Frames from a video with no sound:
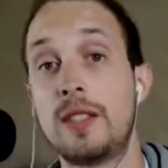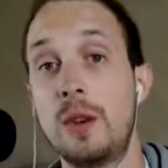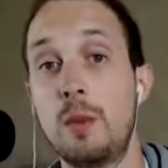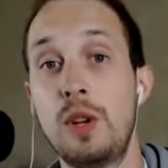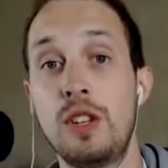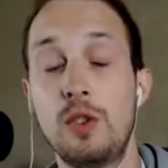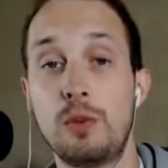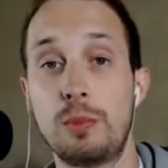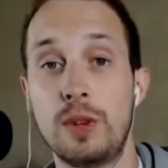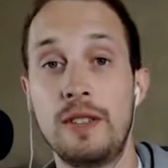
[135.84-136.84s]
as someone
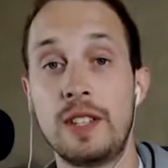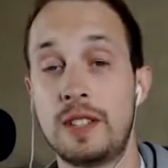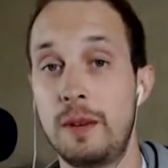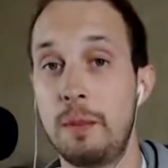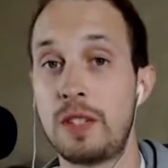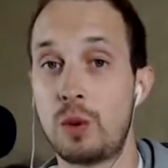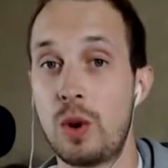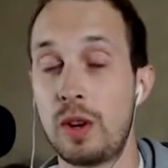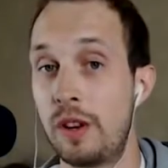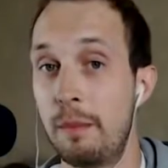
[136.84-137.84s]
you've previously
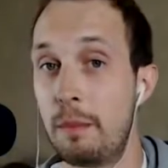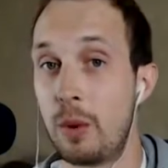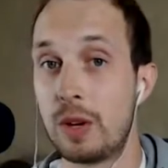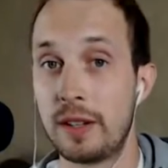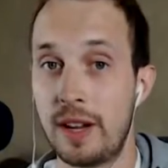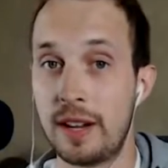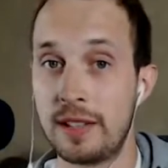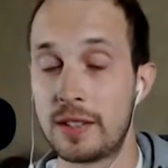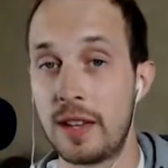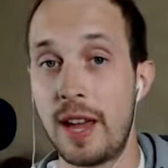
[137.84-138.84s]
misquoted and
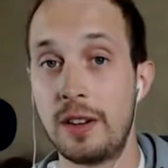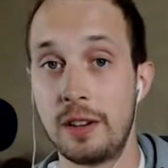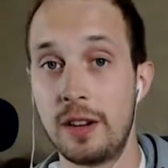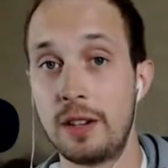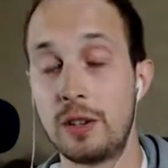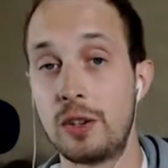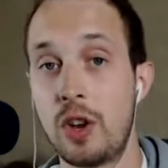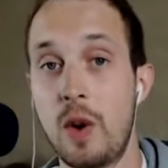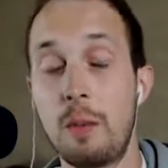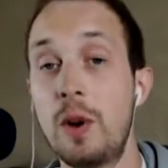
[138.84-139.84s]
borderline slandered on your
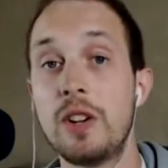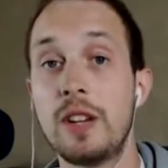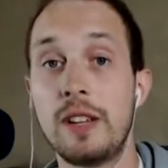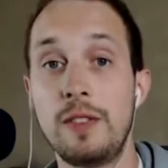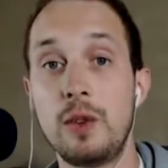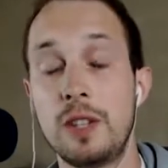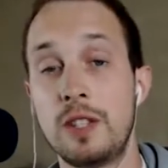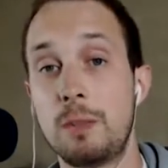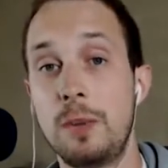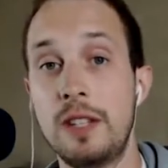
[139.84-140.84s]
show, I'm wondering if you
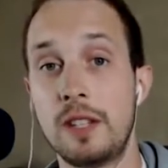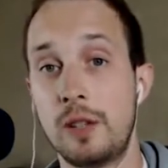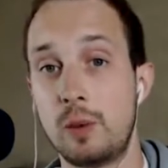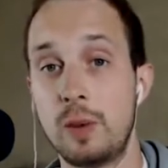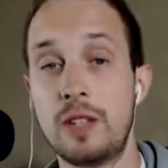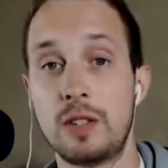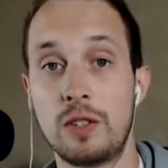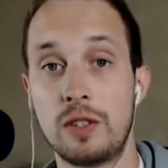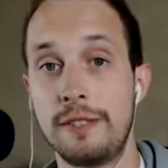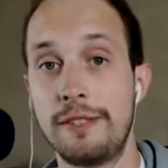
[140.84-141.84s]
can speak to the
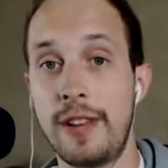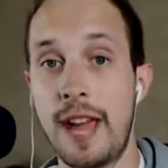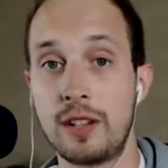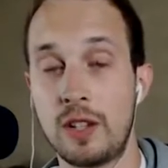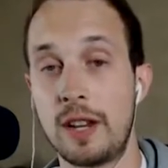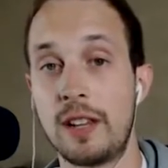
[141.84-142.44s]
research and fact